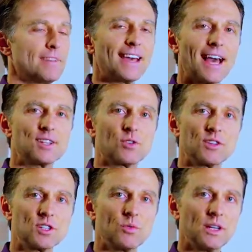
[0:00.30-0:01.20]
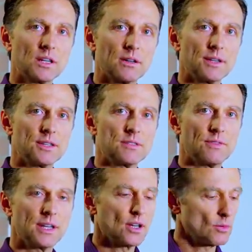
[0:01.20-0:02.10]
Hey guys, so I just wanted to create this
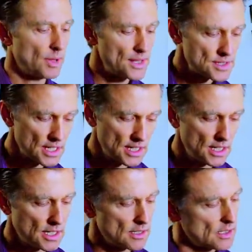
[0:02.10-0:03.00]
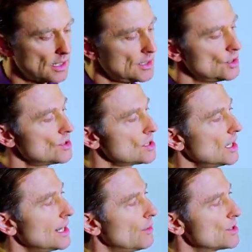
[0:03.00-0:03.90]
video based on a new
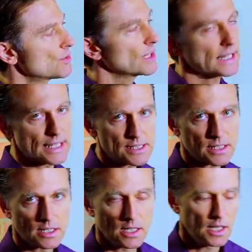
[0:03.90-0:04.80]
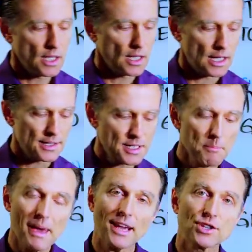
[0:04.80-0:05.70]
study that was released to
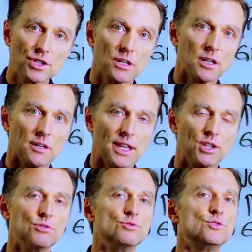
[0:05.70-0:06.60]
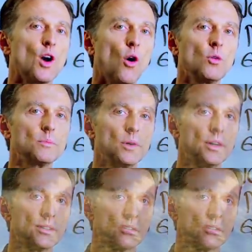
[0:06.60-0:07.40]
make sure that you don't put